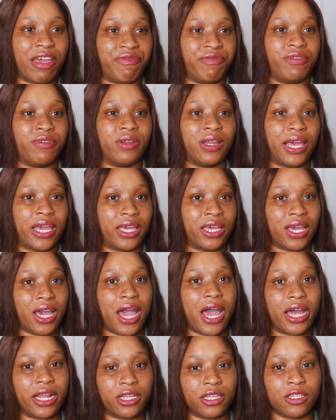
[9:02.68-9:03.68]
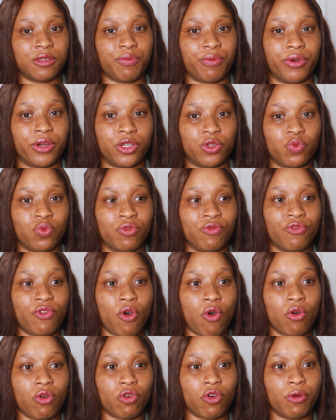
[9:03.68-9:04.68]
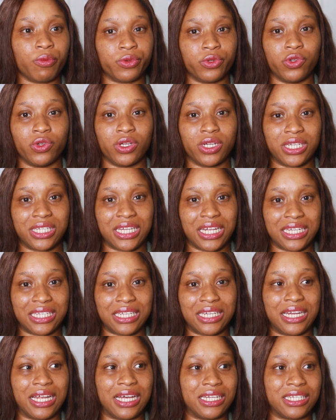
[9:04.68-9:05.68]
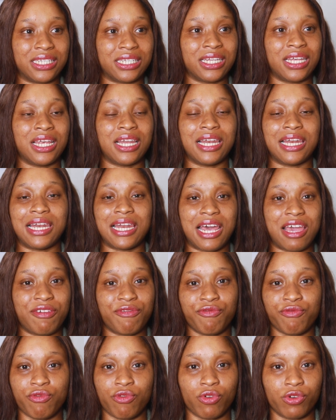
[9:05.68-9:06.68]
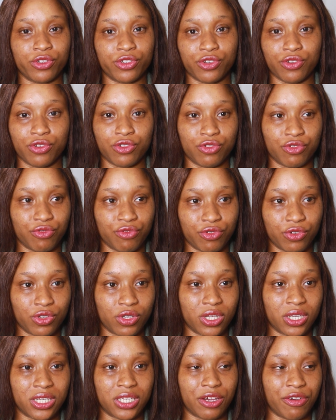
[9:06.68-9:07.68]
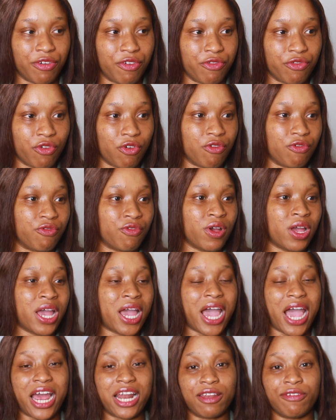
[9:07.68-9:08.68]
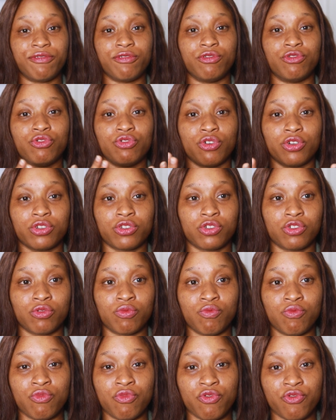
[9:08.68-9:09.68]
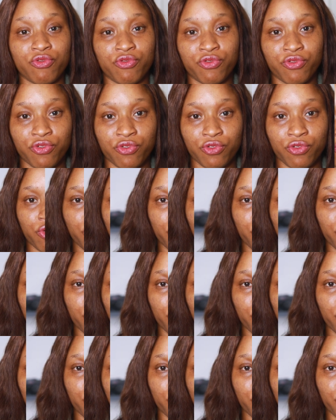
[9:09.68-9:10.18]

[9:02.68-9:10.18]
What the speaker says: feel like at this point we've all come to the understanding that life will continue to rotate and revolve, and if you do not move